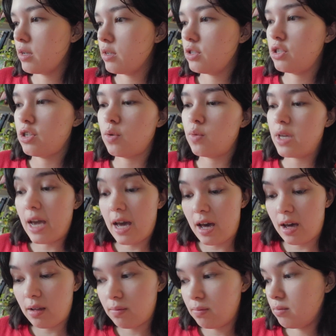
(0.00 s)
So
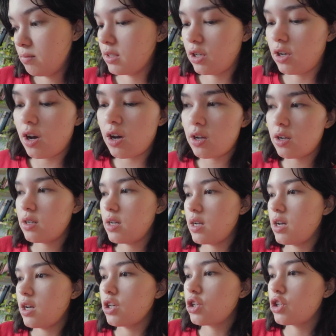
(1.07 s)
yeah, got
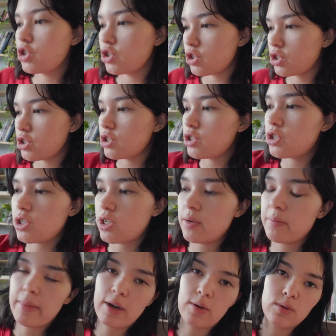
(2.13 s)
a good
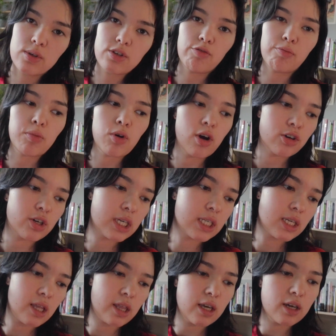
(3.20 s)
amount of
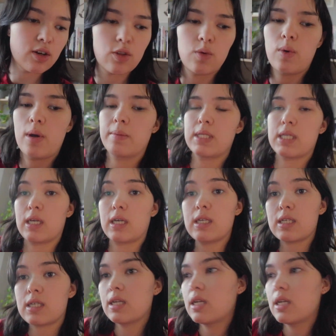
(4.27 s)
progress, I think, on the website.